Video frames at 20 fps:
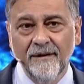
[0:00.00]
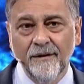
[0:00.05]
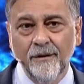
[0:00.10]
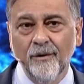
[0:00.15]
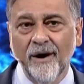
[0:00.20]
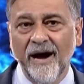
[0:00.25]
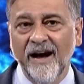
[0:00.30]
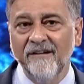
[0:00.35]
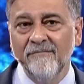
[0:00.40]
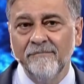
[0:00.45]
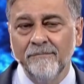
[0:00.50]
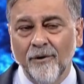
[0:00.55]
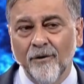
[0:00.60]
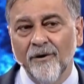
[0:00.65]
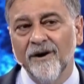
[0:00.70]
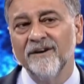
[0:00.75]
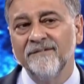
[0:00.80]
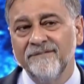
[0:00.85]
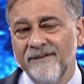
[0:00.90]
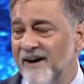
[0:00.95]
you have
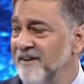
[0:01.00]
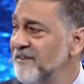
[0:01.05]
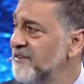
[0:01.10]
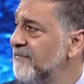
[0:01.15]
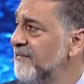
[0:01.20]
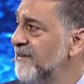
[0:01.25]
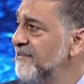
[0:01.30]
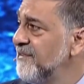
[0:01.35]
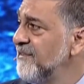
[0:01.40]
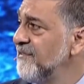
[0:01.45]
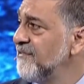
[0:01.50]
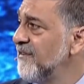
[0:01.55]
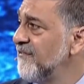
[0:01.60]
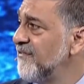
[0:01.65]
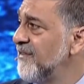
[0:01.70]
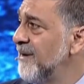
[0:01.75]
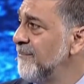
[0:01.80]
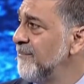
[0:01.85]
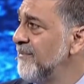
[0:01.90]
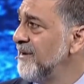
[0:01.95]
more advanced versions
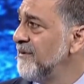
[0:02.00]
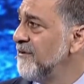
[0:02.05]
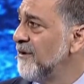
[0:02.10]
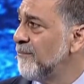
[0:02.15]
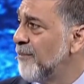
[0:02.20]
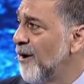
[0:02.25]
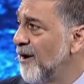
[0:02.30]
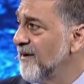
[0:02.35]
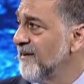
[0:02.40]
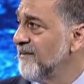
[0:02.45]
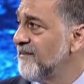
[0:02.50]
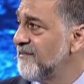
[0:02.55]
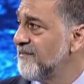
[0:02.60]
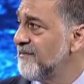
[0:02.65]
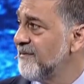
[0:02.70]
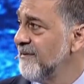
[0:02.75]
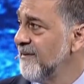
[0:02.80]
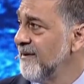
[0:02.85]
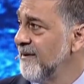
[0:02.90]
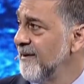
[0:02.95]
of them in your
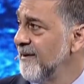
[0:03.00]
pockets.